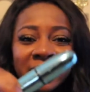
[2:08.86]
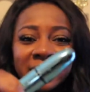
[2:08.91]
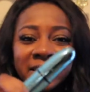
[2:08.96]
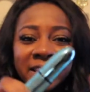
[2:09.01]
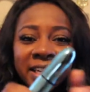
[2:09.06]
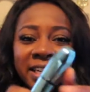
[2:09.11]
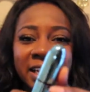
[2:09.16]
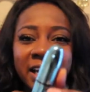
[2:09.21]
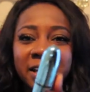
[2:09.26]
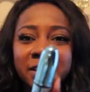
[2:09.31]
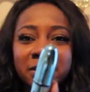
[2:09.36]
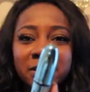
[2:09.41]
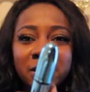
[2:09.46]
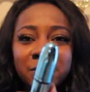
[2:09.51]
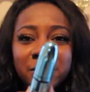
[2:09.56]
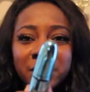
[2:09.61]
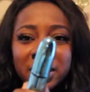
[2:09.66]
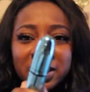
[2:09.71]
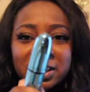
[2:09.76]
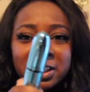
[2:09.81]
Like, I don't know
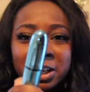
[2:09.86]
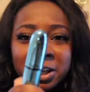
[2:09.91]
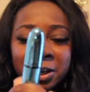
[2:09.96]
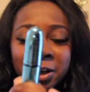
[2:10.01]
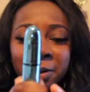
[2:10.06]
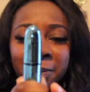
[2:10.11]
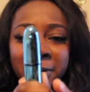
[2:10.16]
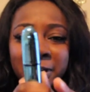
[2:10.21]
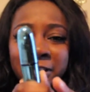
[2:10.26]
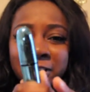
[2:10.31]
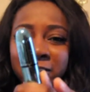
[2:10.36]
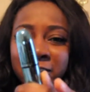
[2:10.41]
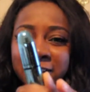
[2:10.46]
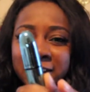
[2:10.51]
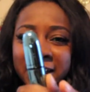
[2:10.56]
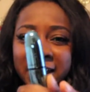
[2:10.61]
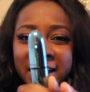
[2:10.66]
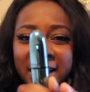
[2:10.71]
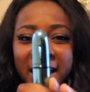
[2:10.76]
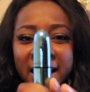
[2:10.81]
if you can tell, but it looks
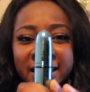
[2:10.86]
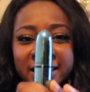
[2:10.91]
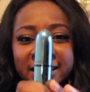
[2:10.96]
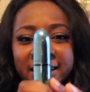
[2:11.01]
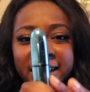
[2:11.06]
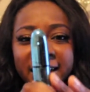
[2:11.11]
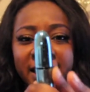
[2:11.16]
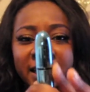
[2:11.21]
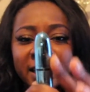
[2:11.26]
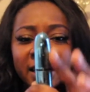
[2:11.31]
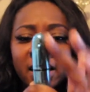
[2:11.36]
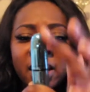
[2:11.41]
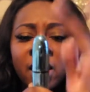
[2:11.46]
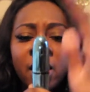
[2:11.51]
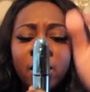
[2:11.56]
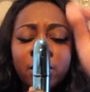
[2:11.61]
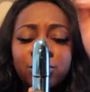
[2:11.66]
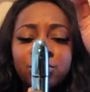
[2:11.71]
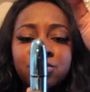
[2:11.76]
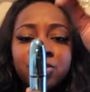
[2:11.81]
like it has like
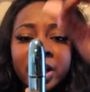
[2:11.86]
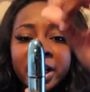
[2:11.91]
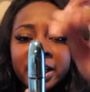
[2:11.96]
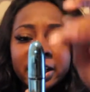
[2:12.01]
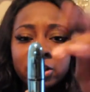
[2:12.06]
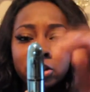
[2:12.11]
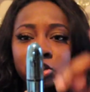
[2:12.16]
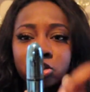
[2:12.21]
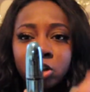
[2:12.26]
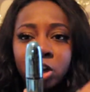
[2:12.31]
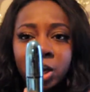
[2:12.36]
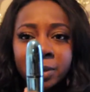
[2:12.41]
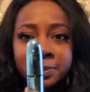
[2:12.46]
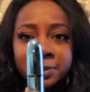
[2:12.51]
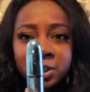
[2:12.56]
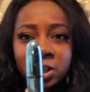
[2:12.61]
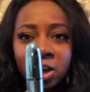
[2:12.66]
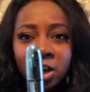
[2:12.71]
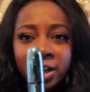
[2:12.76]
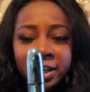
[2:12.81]

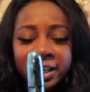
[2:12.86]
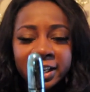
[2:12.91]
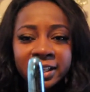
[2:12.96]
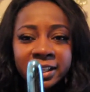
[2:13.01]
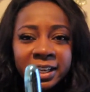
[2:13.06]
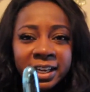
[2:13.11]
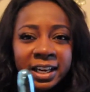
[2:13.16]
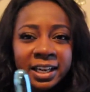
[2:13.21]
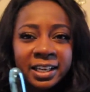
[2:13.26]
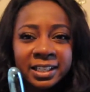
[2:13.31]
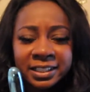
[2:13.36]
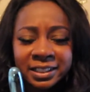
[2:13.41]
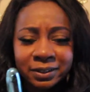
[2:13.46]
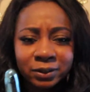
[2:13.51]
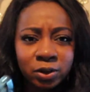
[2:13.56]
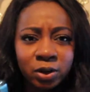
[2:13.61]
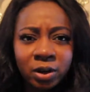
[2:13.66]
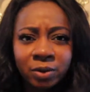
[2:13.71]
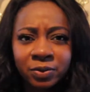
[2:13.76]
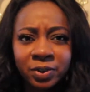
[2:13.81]
raindrops on it. Like, I guess
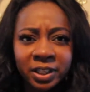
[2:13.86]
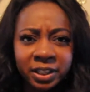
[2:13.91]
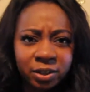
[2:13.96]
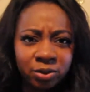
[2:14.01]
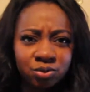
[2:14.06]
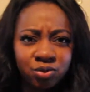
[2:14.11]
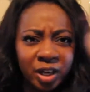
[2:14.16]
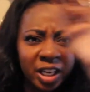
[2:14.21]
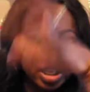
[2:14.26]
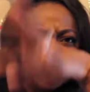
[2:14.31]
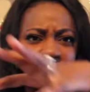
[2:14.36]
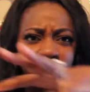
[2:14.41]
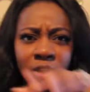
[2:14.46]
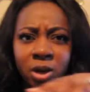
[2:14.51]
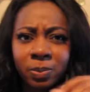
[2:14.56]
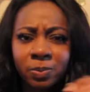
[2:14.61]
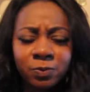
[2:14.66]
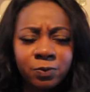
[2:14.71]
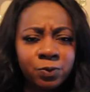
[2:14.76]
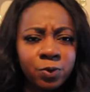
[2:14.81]
they're going for like a
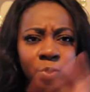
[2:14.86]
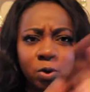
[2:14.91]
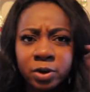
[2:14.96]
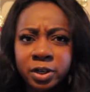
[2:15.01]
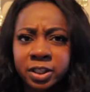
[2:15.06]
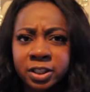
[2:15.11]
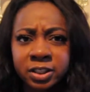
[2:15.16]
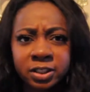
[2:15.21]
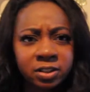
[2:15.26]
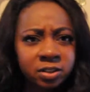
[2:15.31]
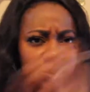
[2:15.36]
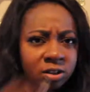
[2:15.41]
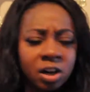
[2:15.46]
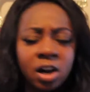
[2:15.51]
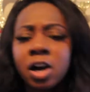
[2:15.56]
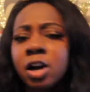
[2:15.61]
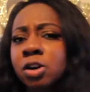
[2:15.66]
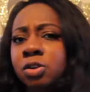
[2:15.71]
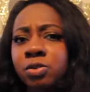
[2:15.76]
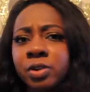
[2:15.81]
raindrop forest
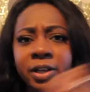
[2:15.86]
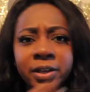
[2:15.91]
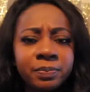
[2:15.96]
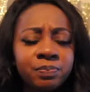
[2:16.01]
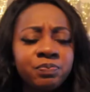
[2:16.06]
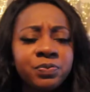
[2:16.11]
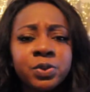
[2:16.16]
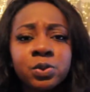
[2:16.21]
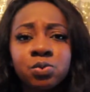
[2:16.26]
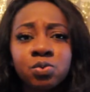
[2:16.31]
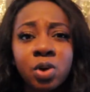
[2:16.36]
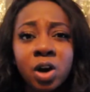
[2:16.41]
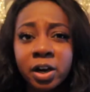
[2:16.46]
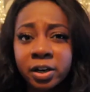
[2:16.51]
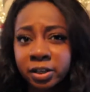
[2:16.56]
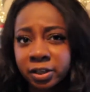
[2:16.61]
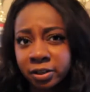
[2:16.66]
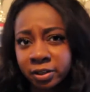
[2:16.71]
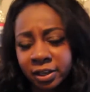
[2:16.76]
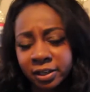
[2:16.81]
aqua
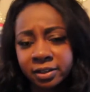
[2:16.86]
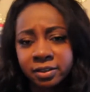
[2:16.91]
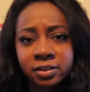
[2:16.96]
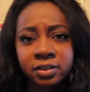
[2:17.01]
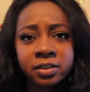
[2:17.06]
water